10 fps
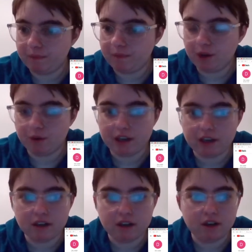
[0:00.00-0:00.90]

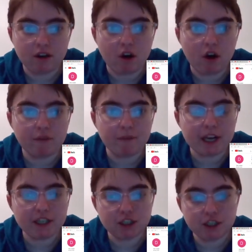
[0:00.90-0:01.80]
viewing
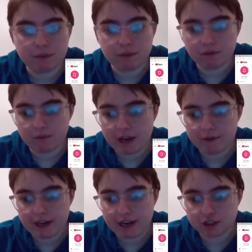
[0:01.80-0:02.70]
my
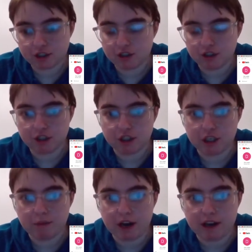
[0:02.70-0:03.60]
reaction to the
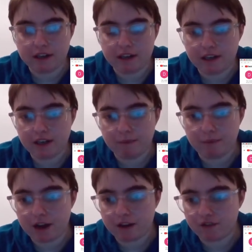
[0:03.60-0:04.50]
Gmod Idiot
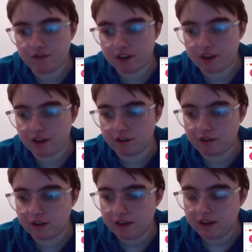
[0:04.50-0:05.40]
Box
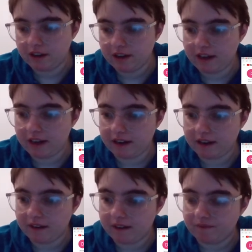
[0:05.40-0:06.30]
videos,
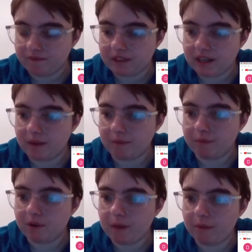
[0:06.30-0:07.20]
and
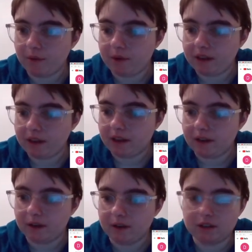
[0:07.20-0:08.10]
probably
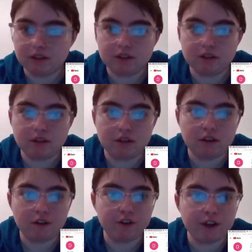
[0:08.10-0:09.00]

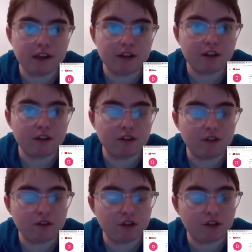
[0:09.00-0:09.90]
don't forget to
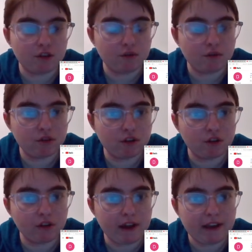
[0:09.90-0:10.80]

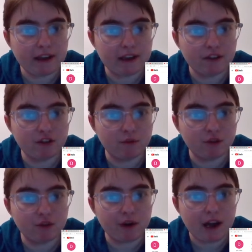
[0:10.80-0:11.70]
like and
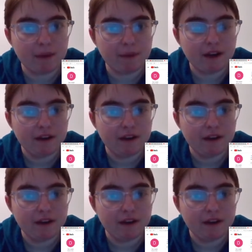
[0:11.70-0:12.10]
subscribe.